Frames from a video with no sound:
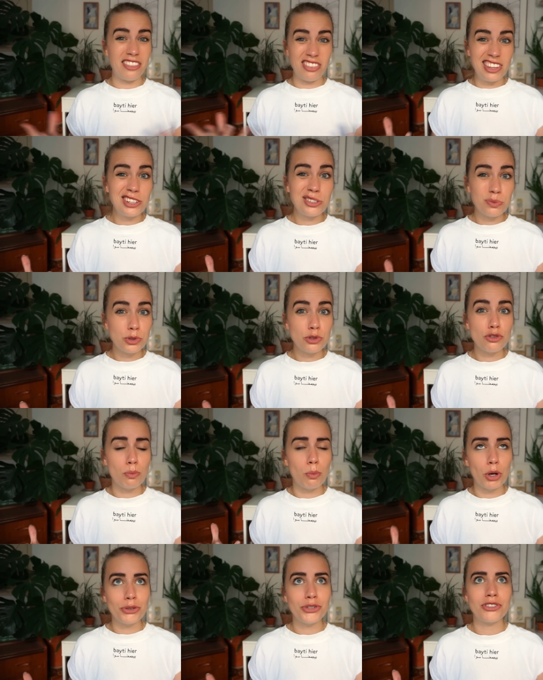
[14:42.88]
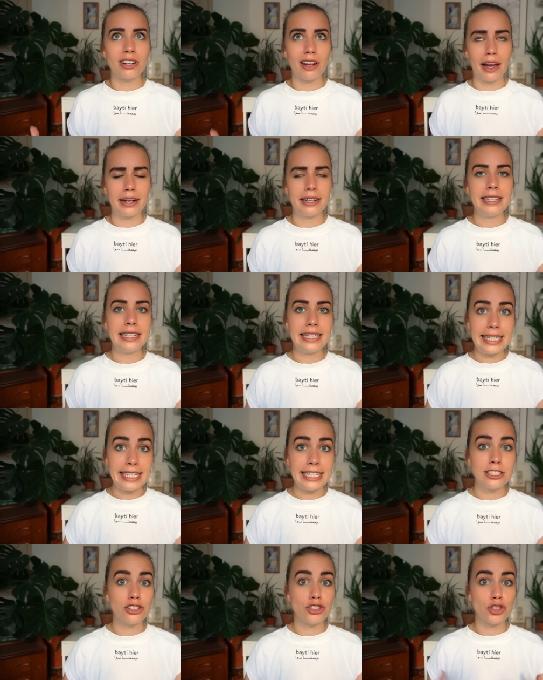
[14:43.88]
And this would most likely
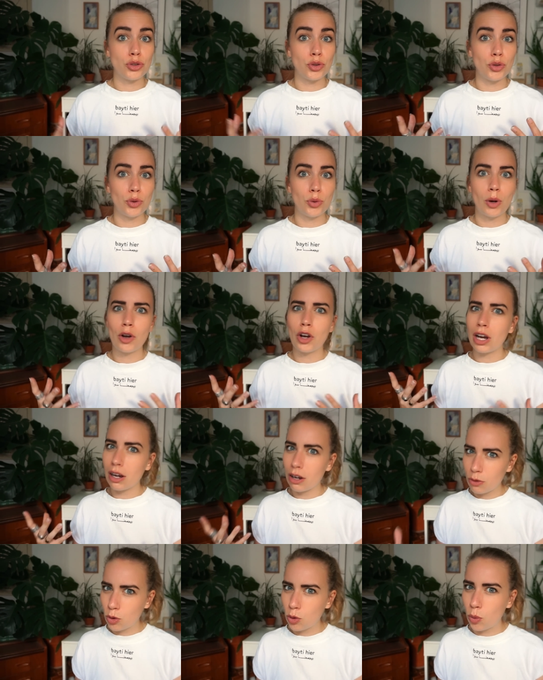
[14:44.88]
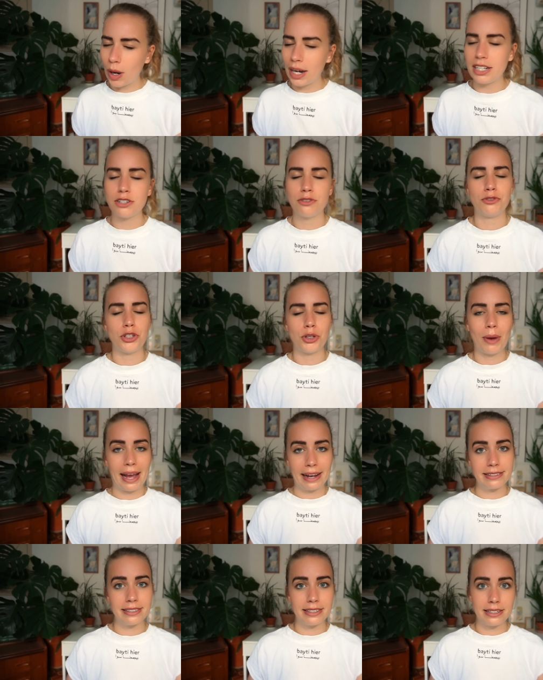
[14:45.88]
lead to quite a few
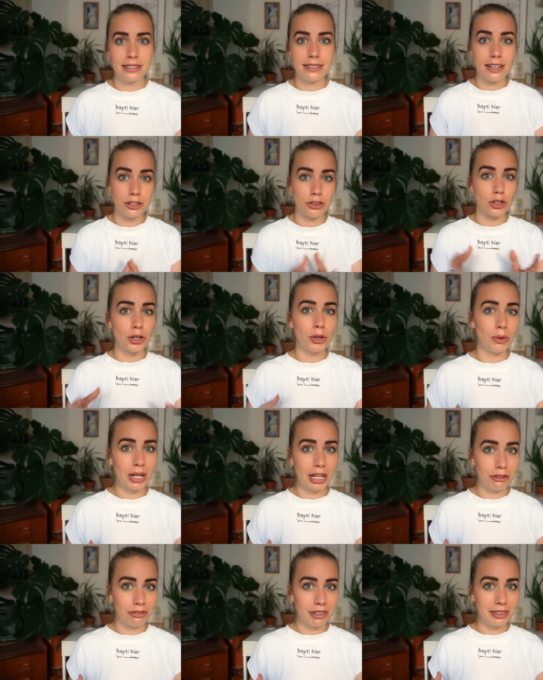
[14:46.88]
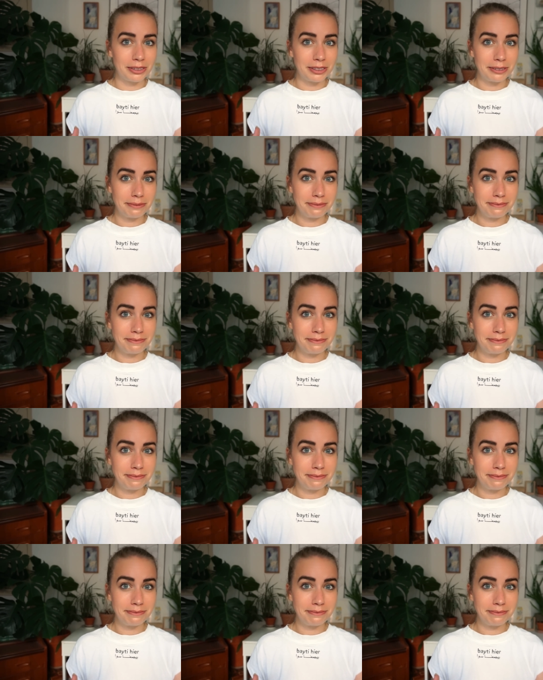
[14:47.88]
accidents in the nuclear field.